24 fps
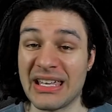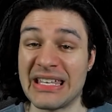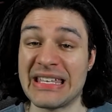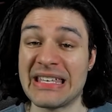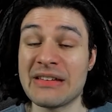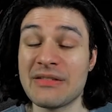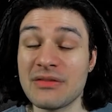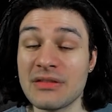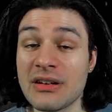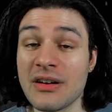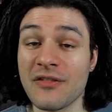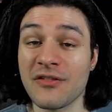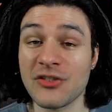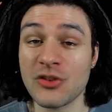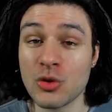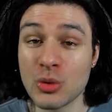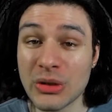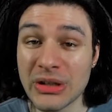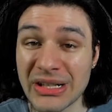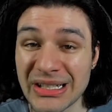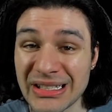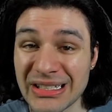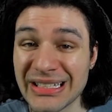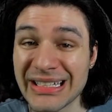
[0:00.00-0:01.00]
Even if you
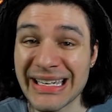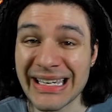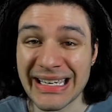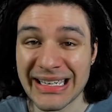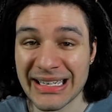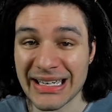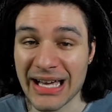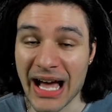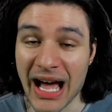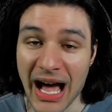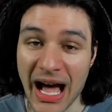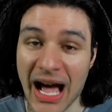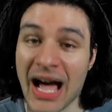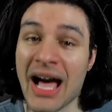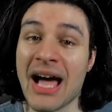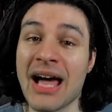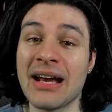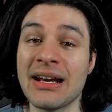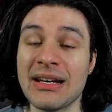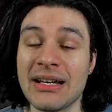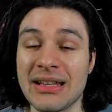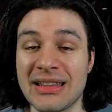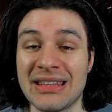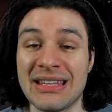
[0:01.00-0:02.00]
click
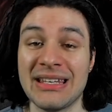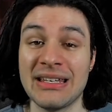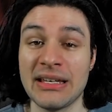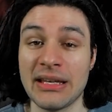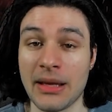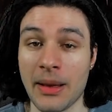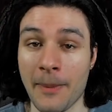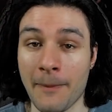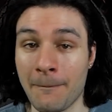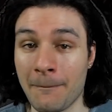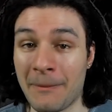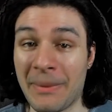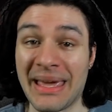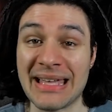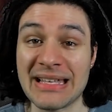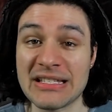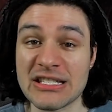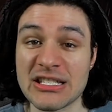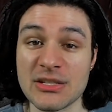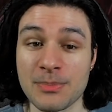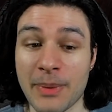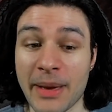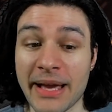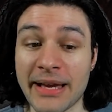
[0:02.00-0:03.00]
on the main
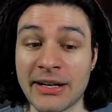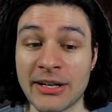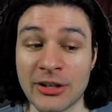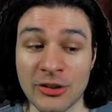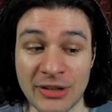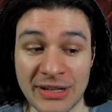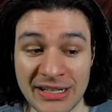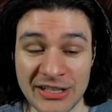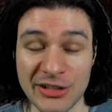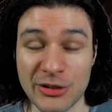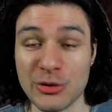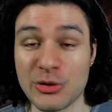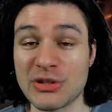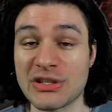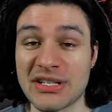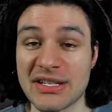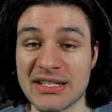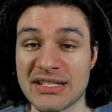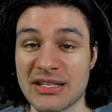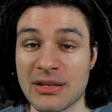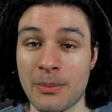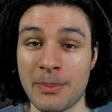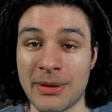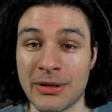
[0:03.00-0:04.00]
Spider and use
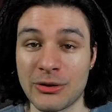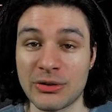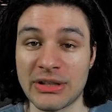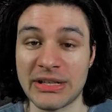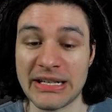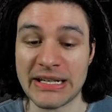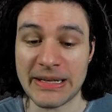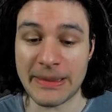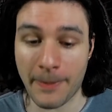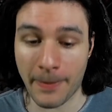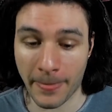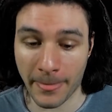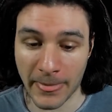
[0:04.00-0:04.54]
this ability,